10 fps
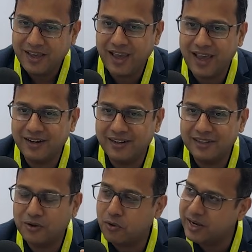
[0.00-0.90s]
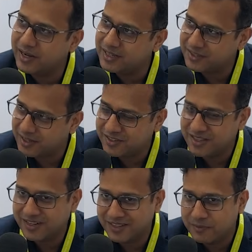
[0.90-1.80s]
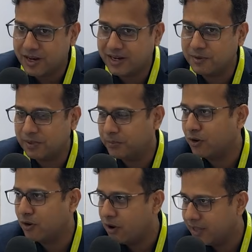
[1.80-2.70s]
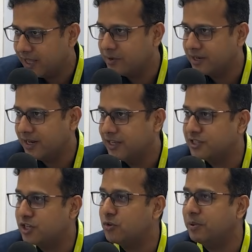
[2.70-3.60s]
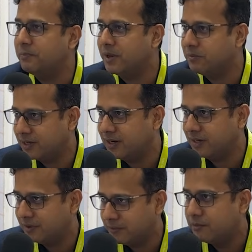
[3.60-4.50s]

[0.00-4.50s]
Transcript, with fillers: and the quality is such that in the market people call their material a zero P P M material.